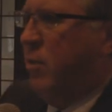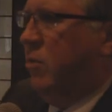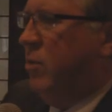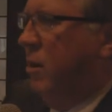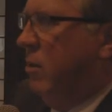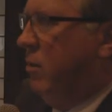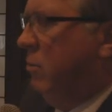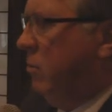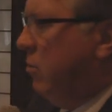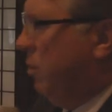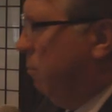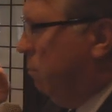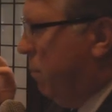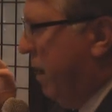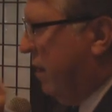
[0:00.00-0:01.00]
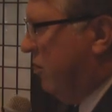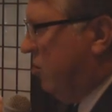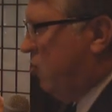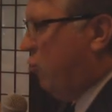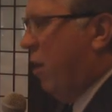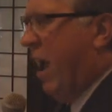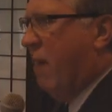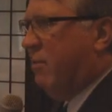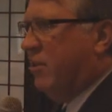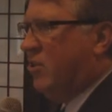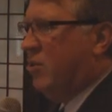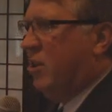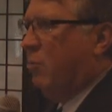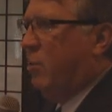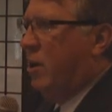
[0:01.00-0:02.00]
The biggest
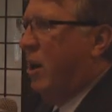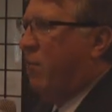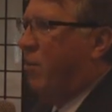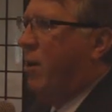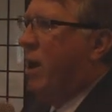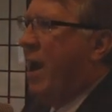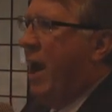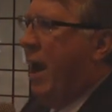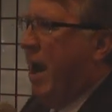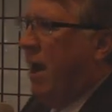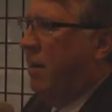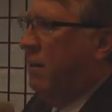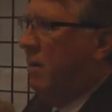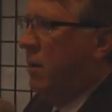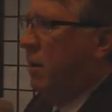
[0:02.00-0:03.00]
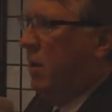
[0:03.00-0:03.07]
travesty we ever had